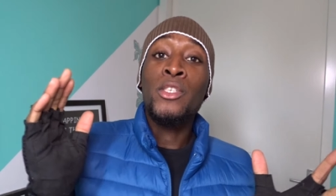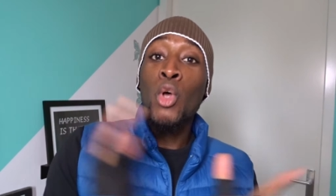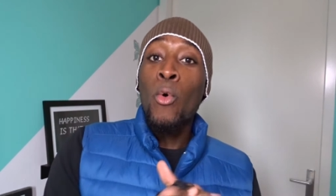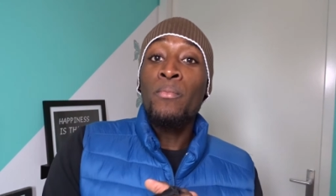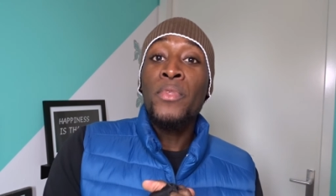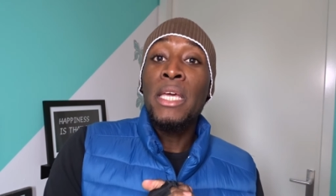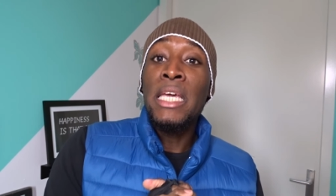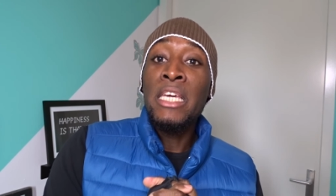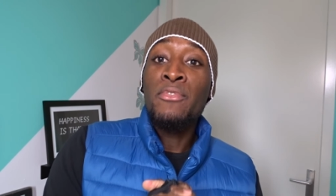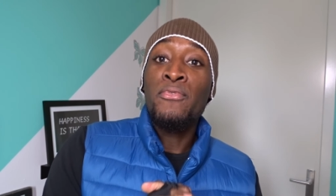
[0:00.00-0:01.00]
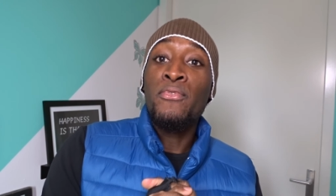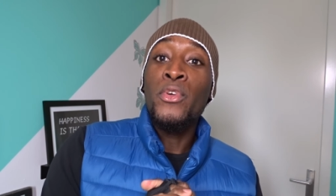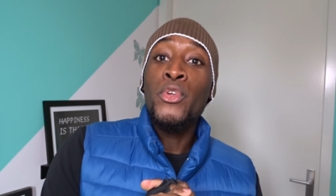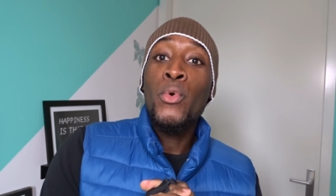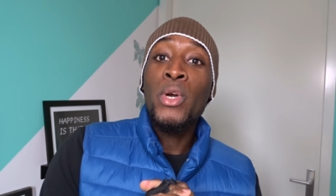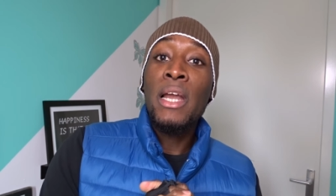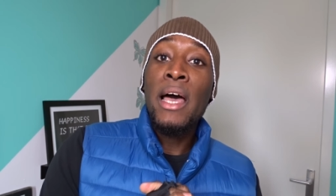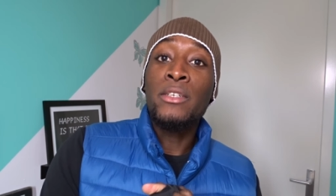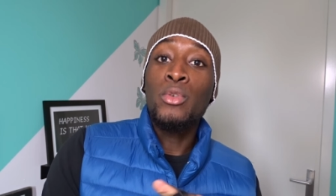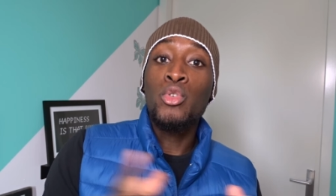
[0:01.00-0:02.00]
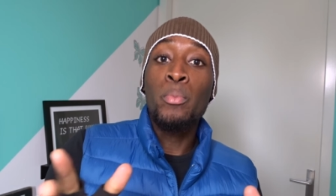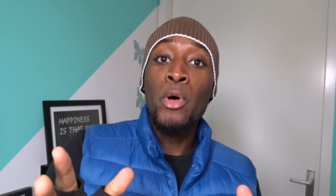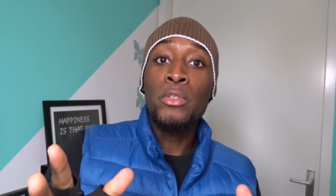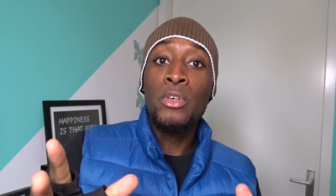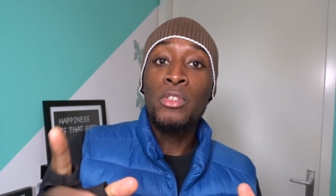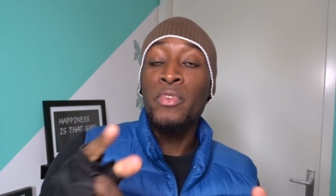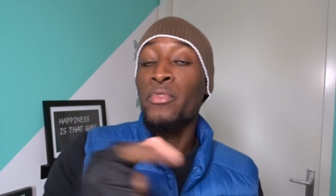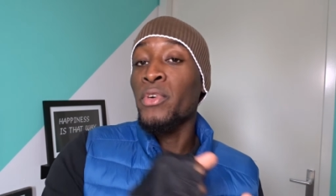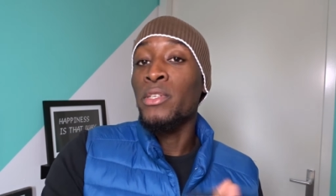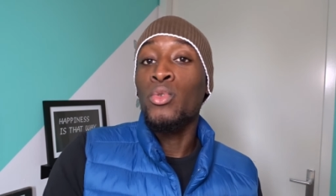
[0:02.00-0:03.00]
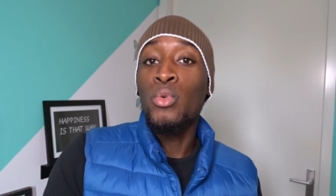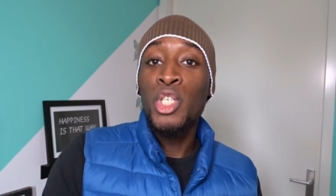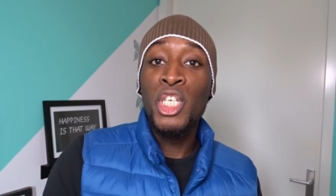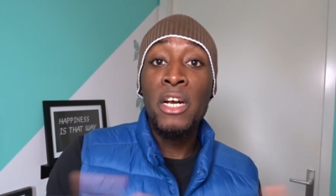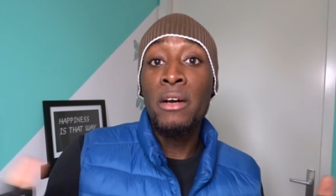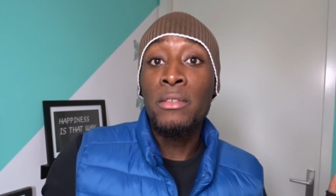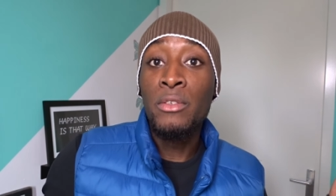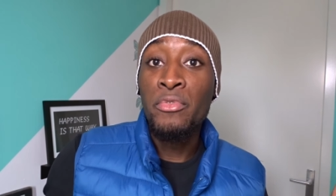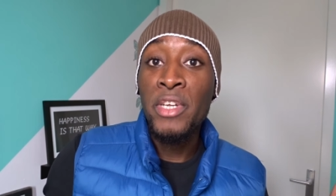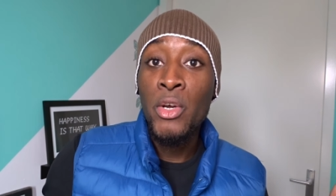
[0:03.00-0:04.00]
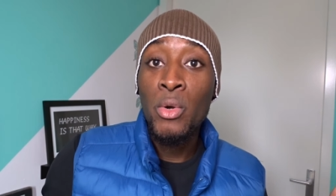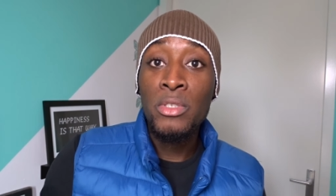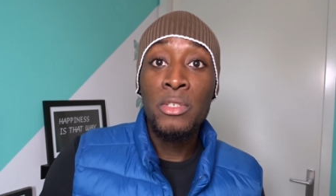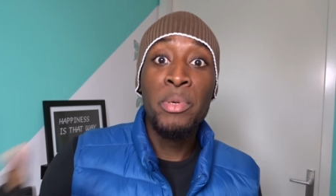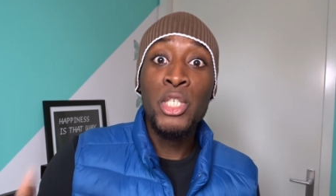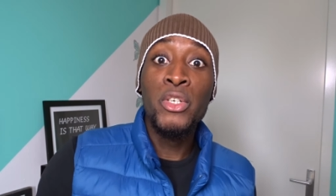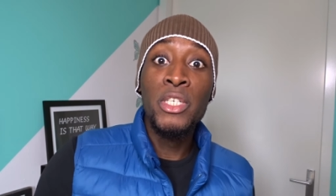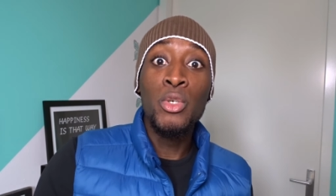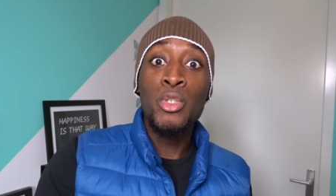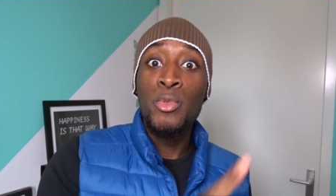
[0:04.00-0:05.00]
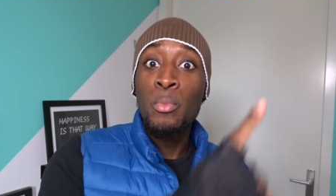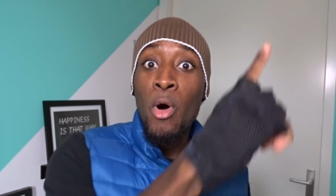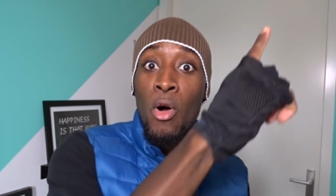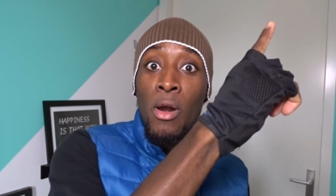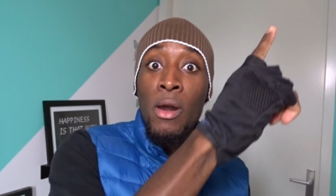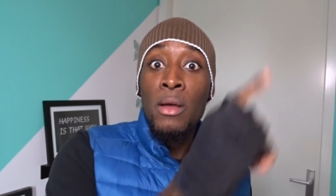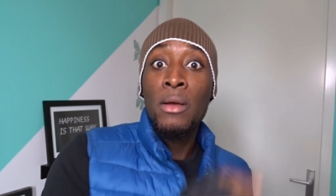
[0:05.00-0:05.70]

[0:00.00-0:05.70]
So, if you would like to support us, feel free to share the videos, especially the small